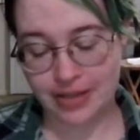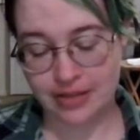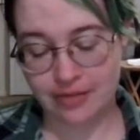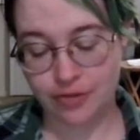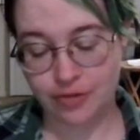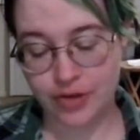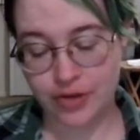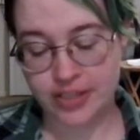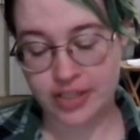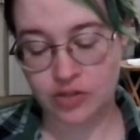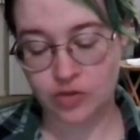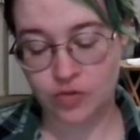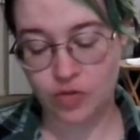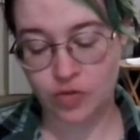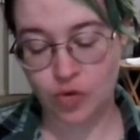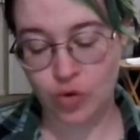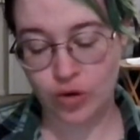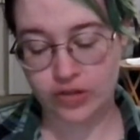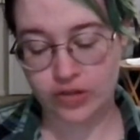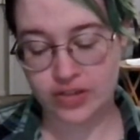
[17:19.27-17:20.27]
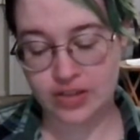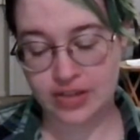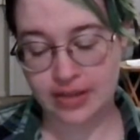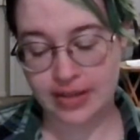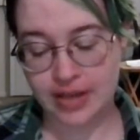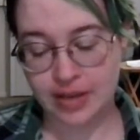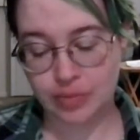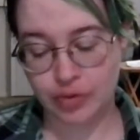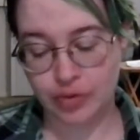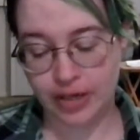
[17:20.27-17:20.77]
the voices of orcs
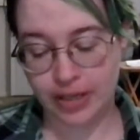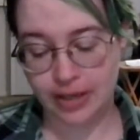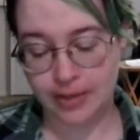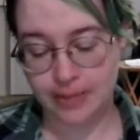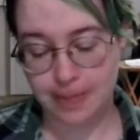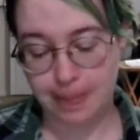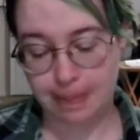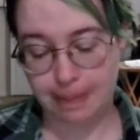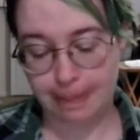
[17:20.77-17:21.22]
clamoring,